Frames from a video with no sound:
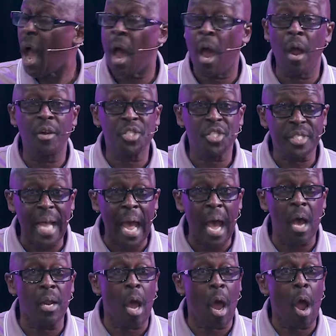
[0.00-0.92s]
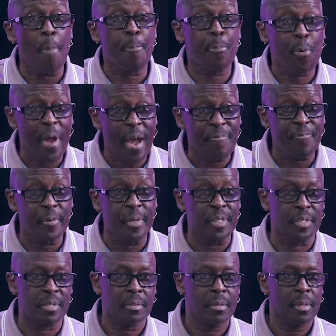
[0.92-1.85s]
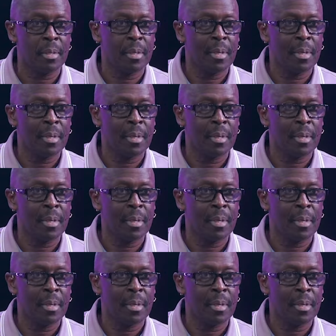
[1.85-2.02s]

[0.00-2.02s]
Our style, our preference.